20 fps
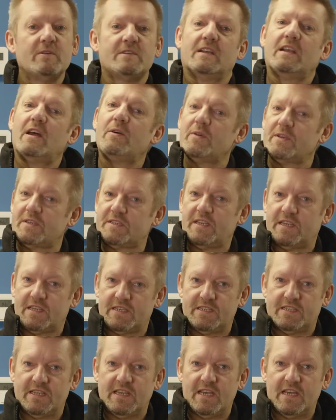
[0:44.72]
as low as
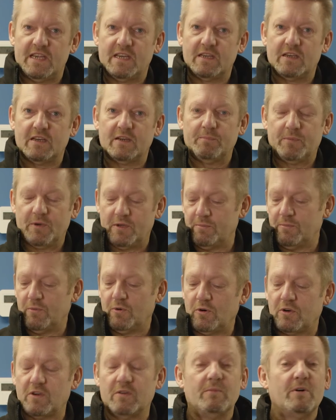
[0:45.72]
16, but
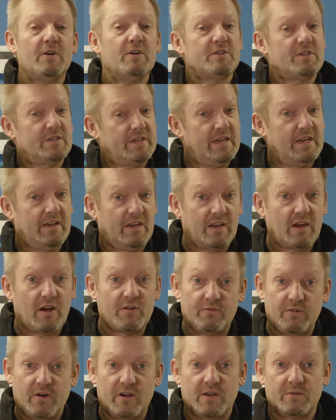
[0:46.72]
more commercially, it can go
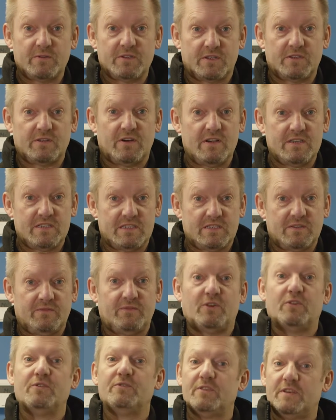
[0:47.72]
right up to sizes of
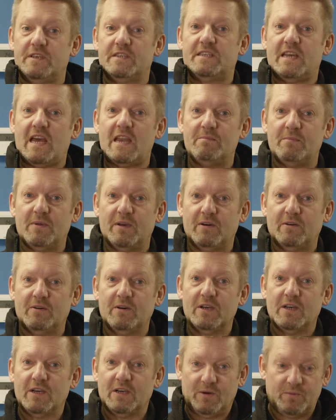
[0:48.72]
110mm,
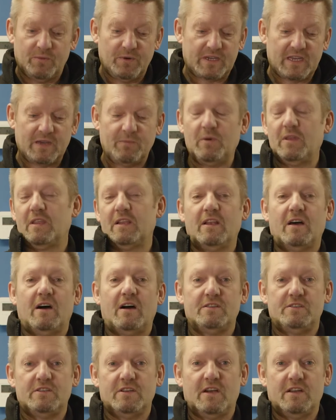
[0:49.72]
working with
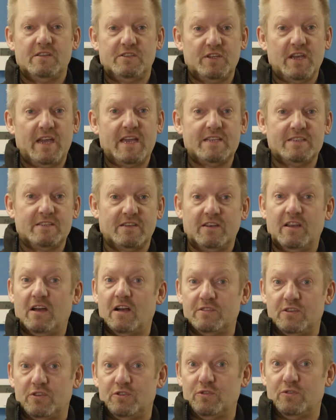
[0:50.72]
larger chains and
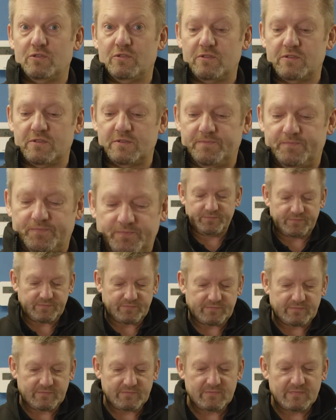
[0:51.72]
larger jaws.
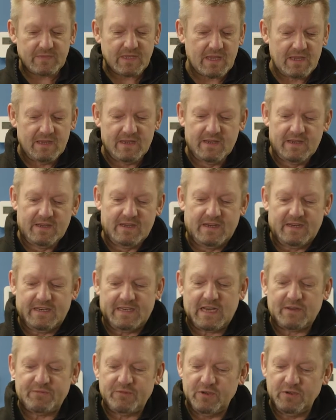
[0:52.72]

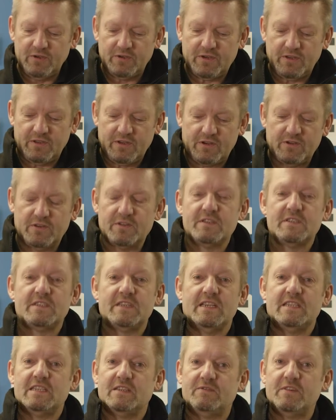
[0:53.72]
Now, if you look at the guns
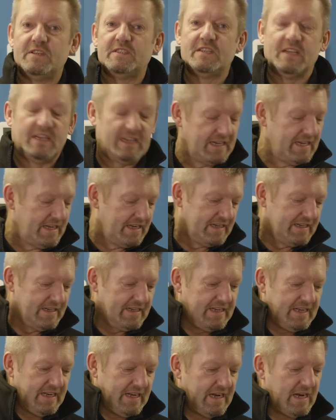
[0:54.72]
individually,
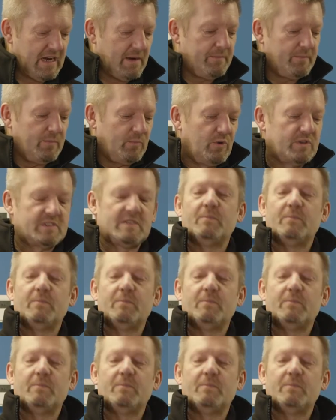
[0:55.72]
what's